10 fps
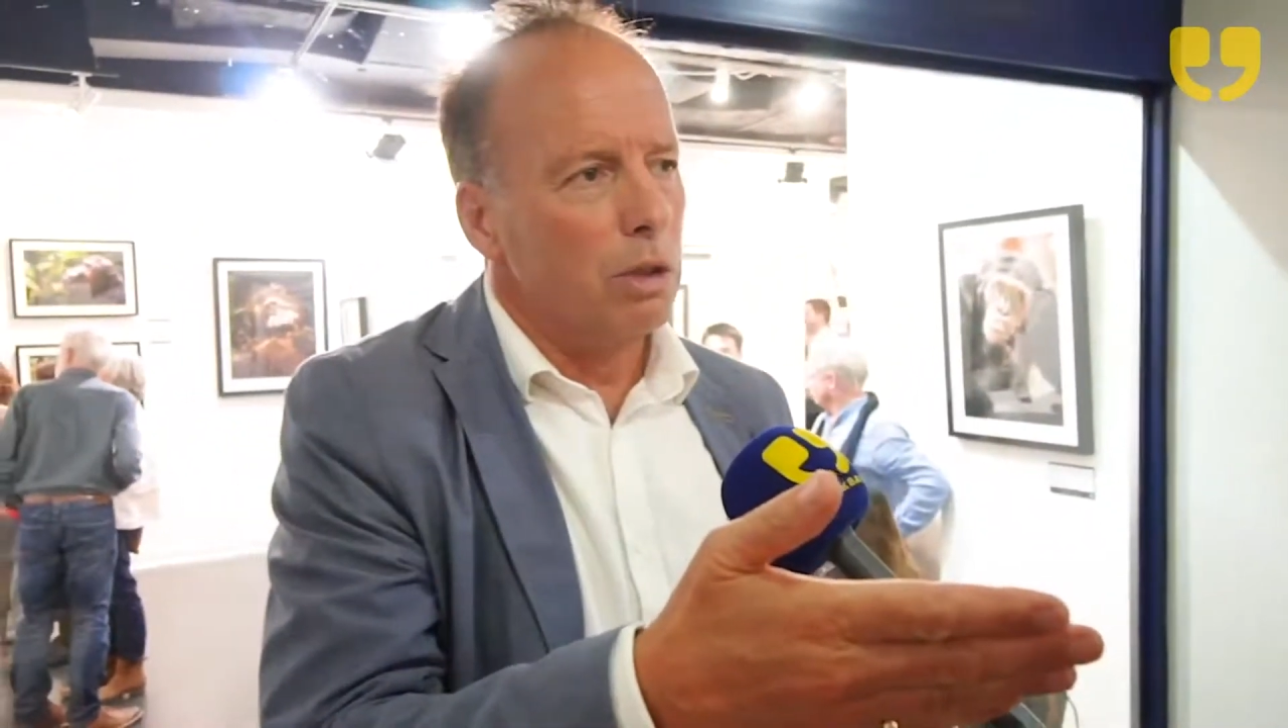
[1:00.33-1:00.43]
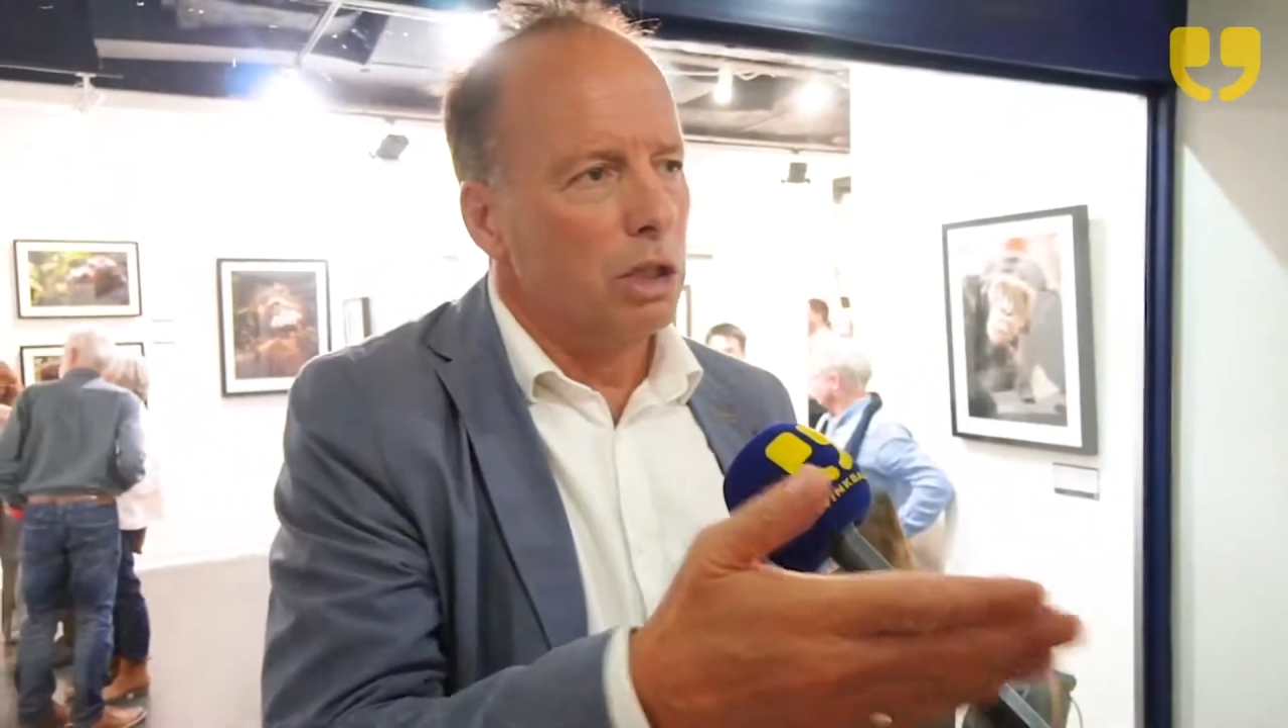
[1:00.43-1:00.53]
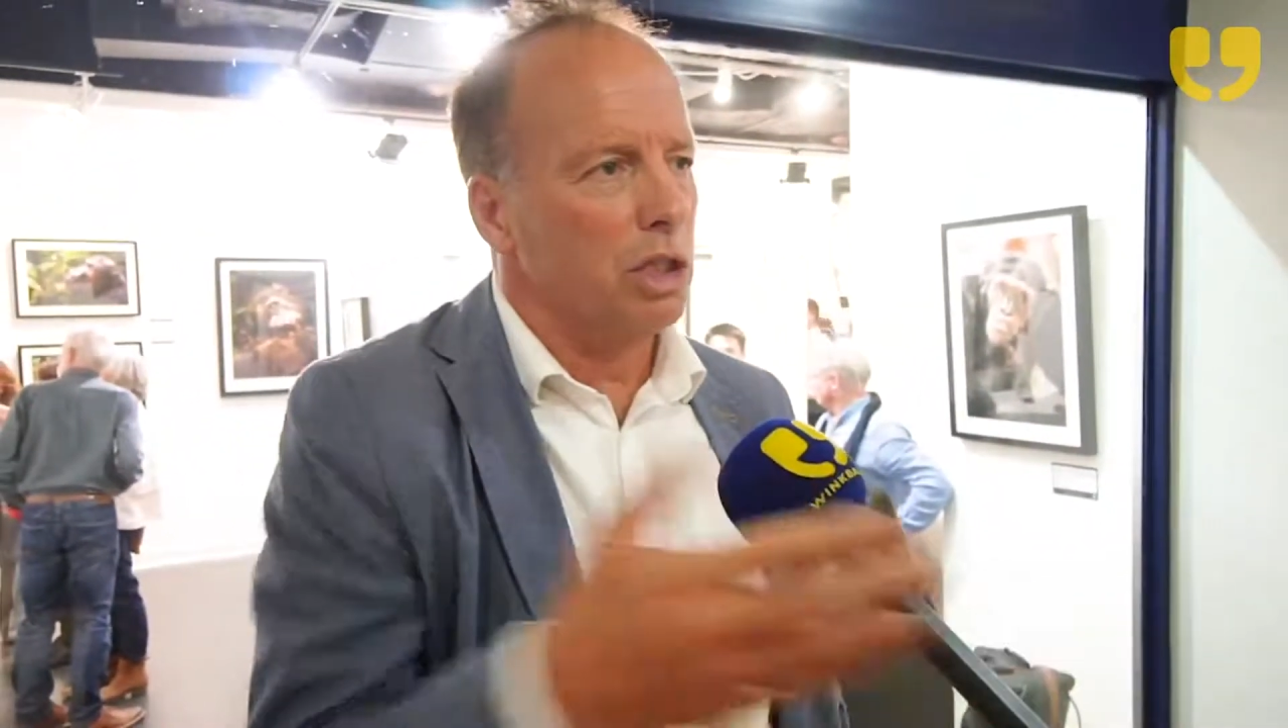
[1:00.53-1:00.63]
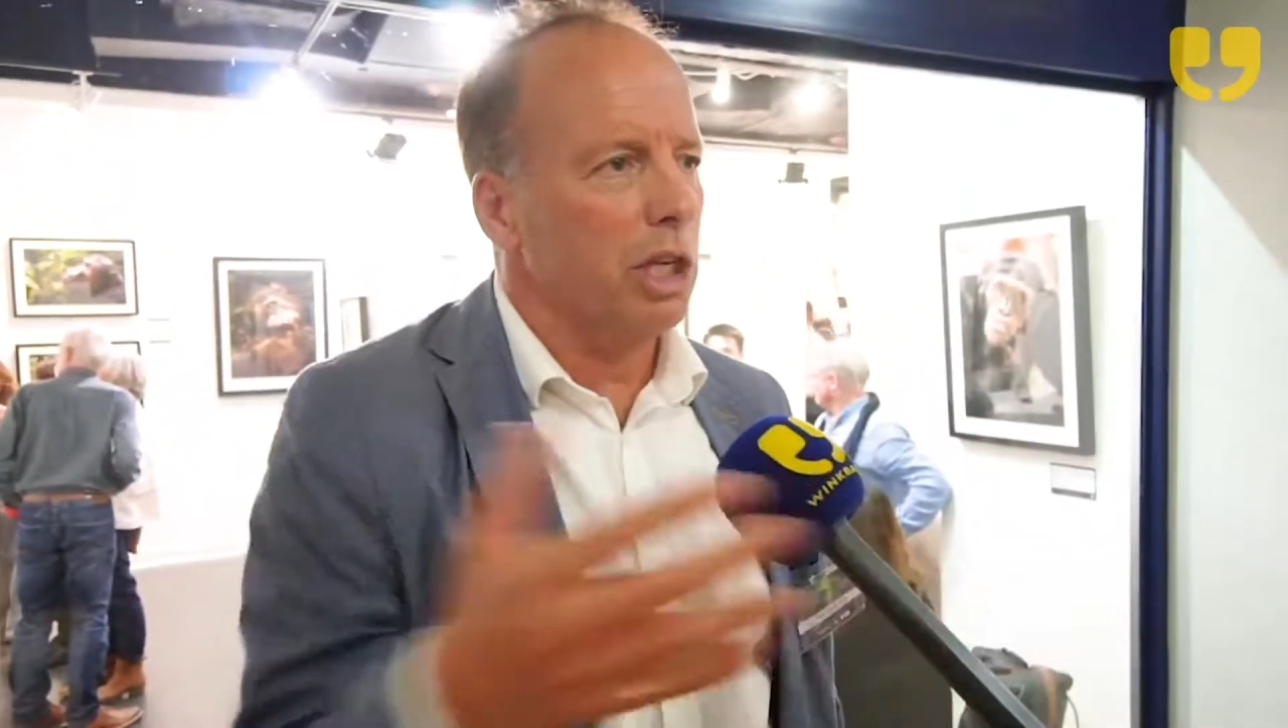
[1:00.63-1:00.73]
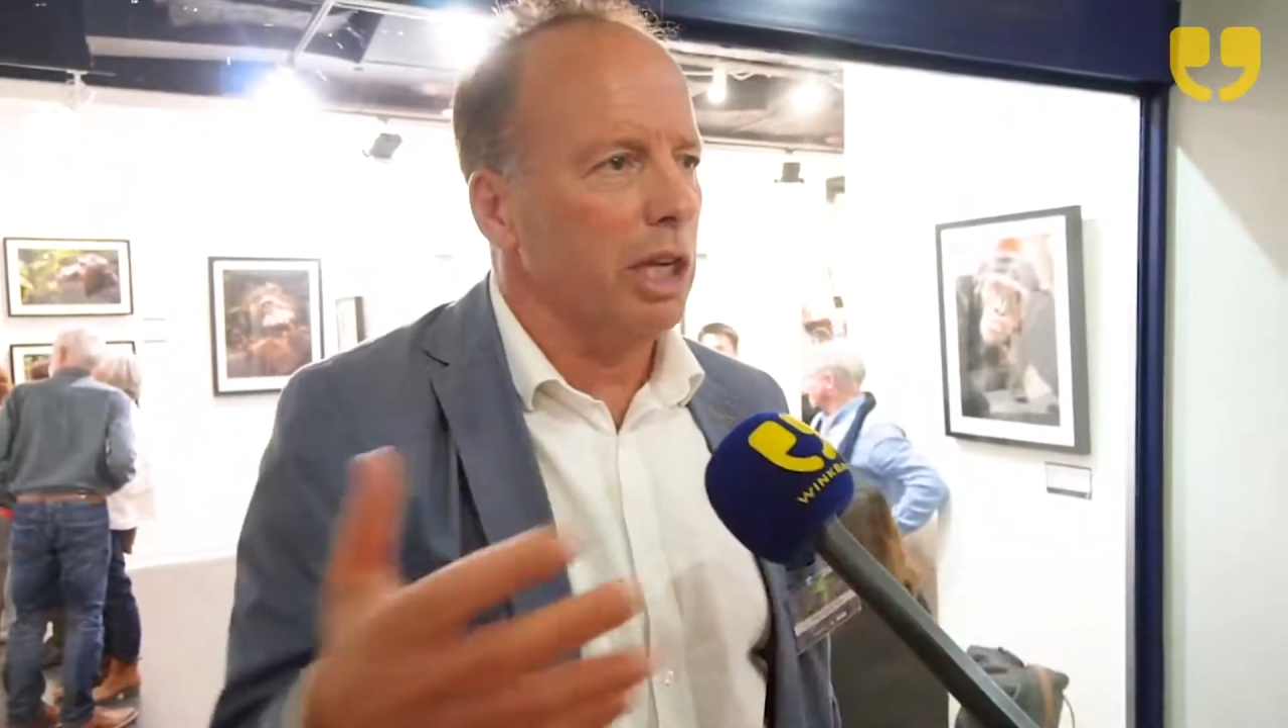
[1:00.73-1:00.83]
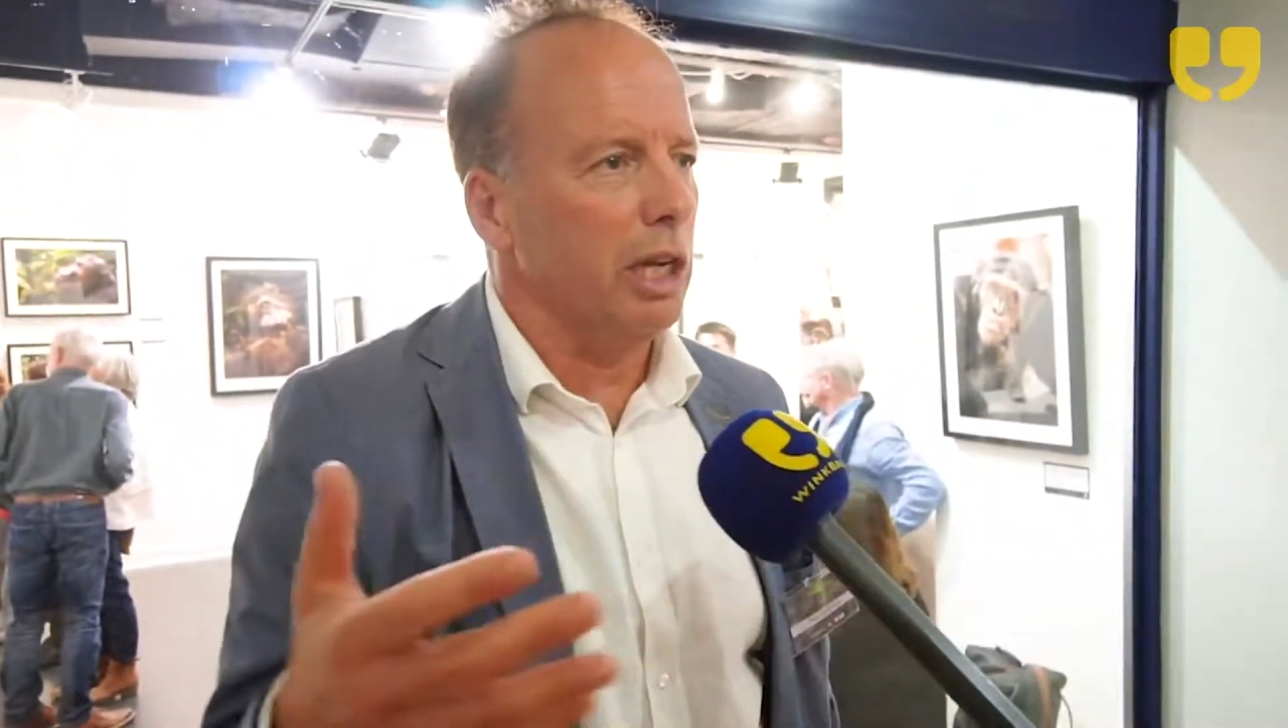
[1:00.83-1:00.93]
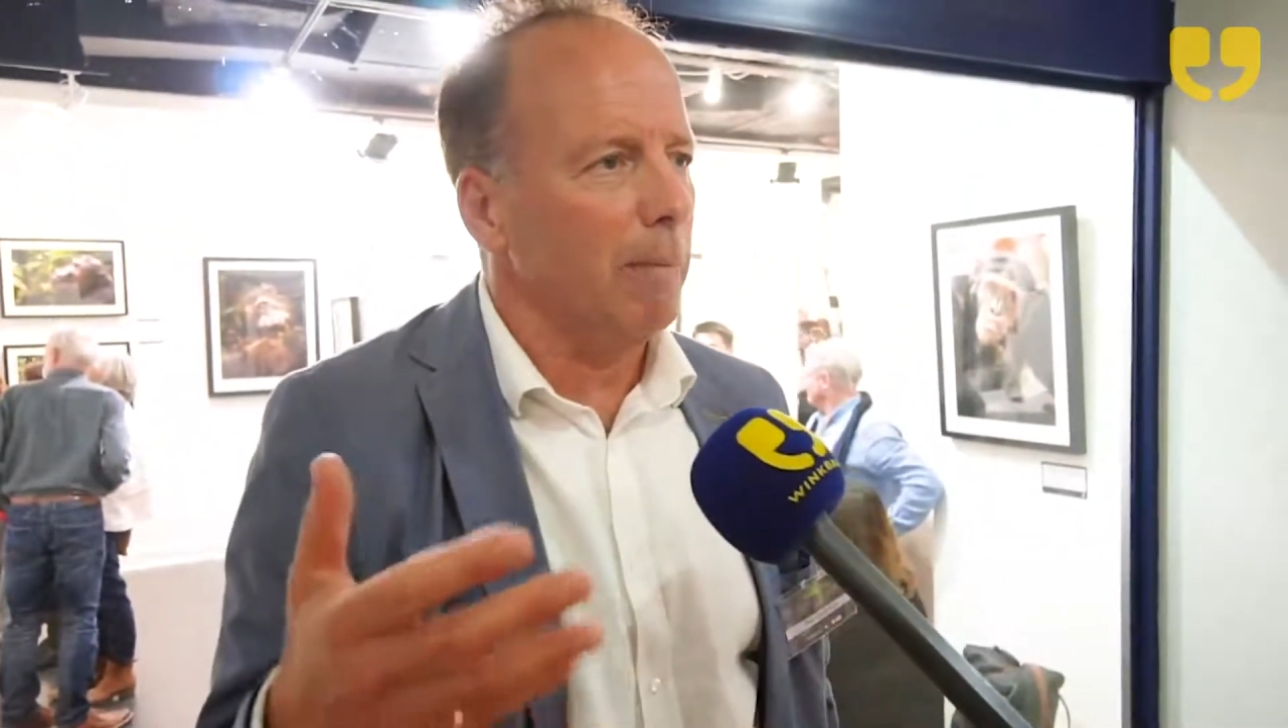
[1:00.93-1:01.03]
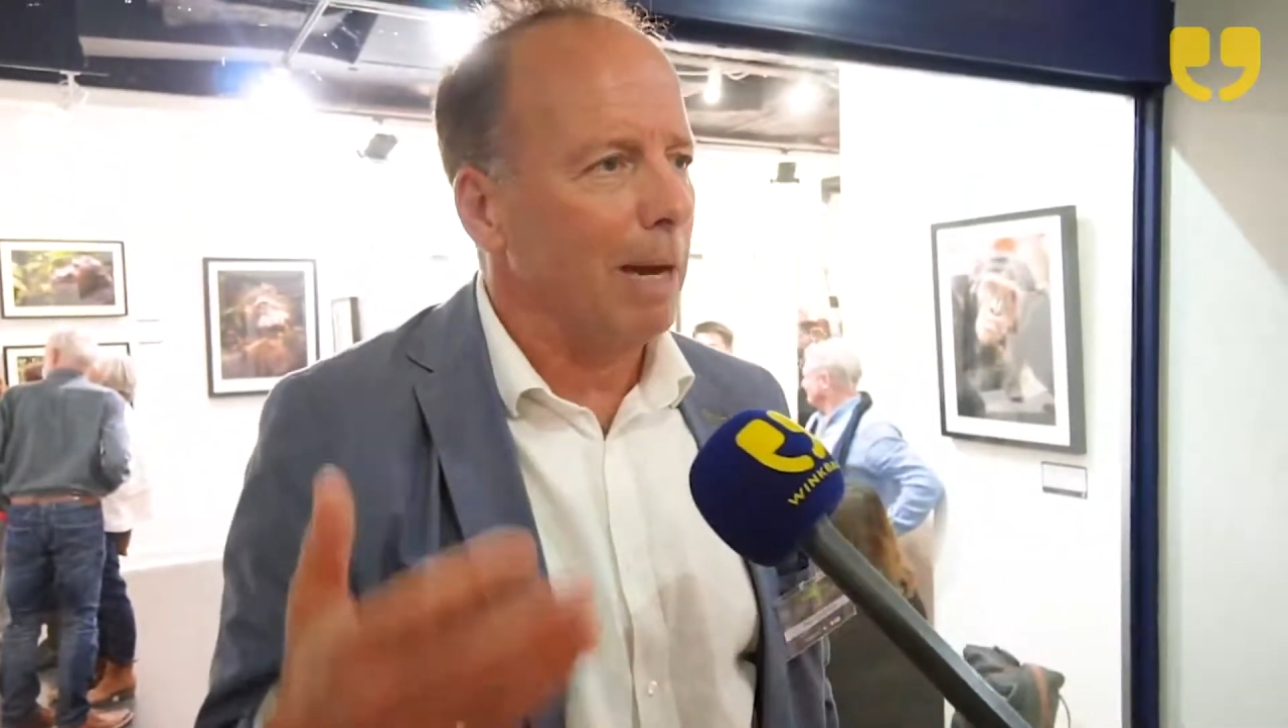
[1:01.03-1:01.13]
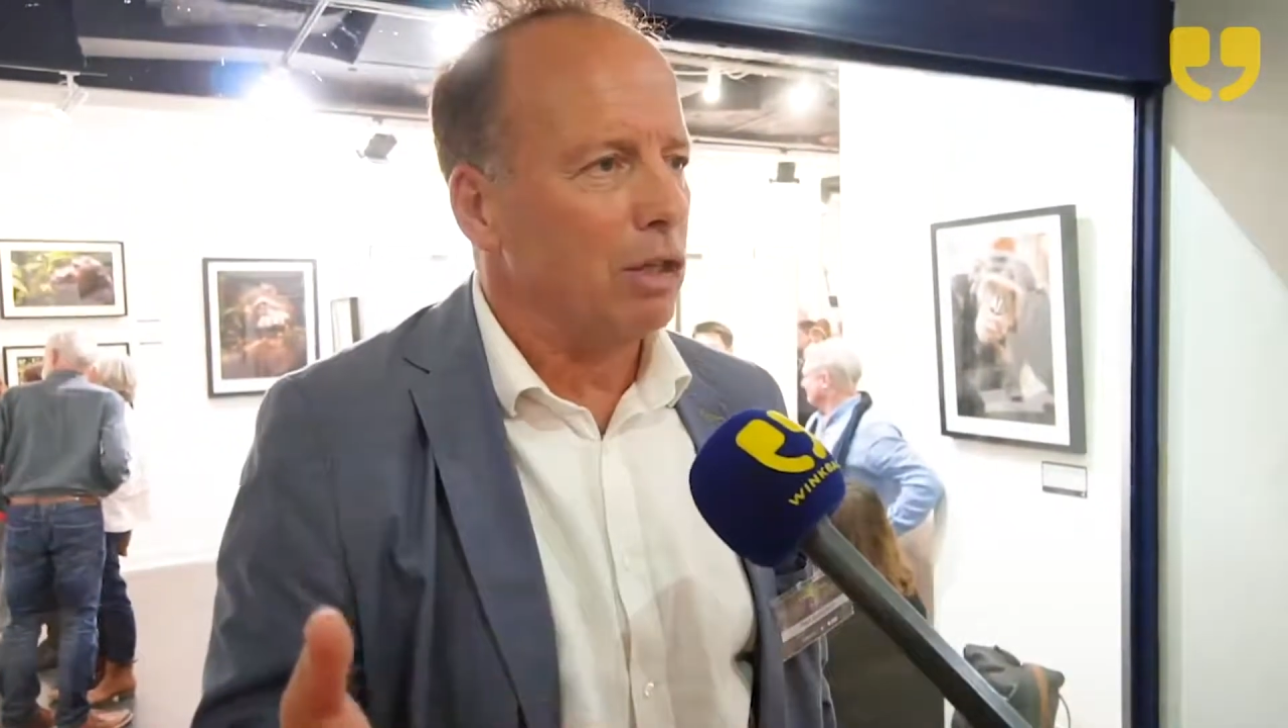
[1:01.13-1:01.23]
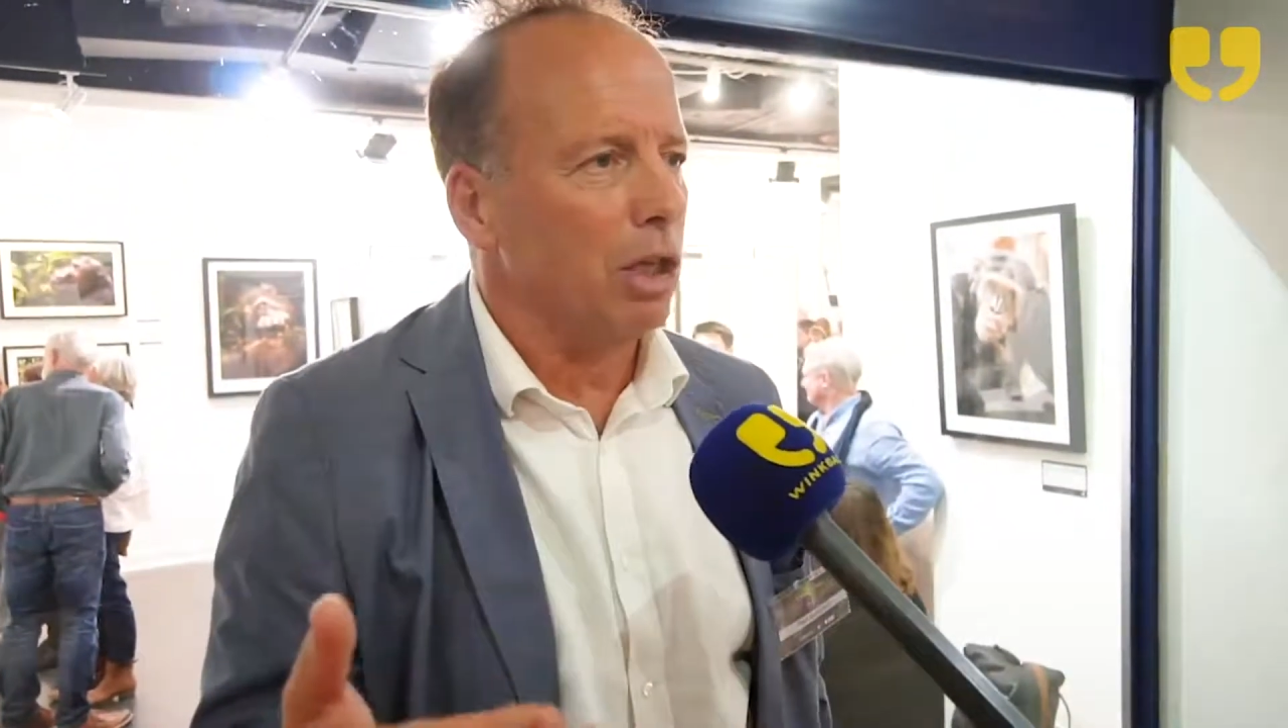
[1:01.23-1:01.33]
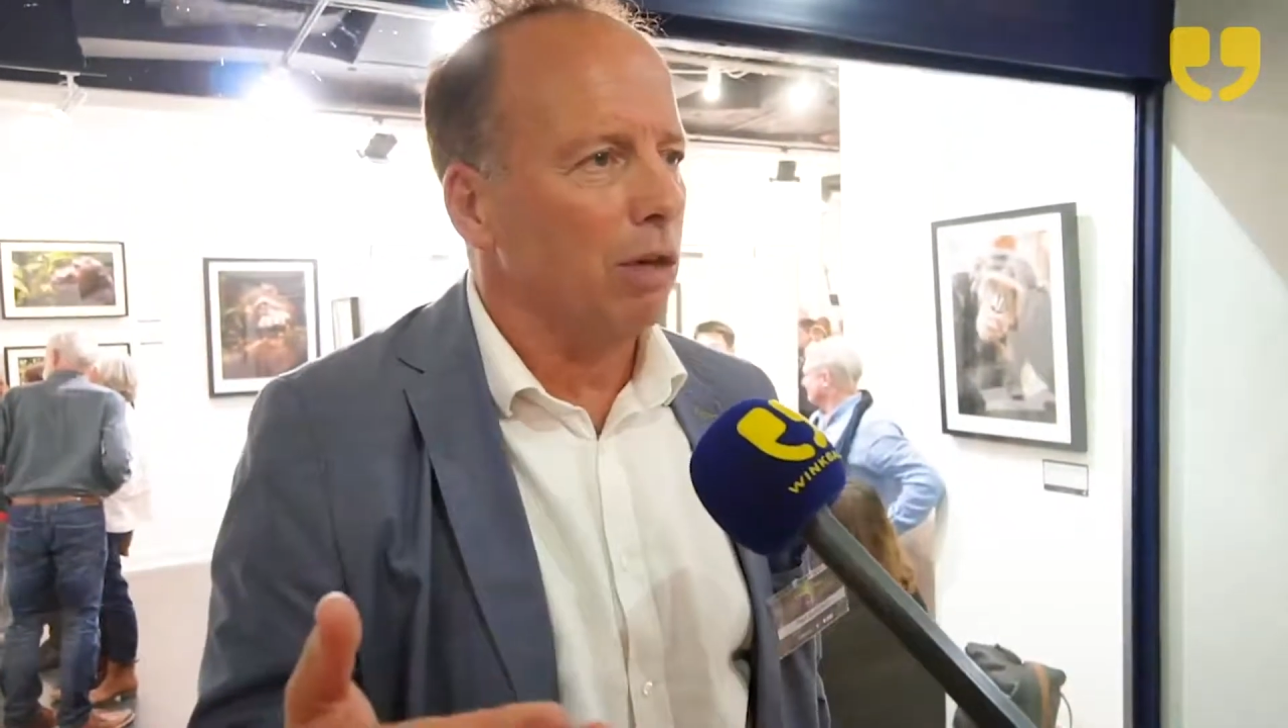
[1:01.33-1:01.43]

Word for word: to see a mountain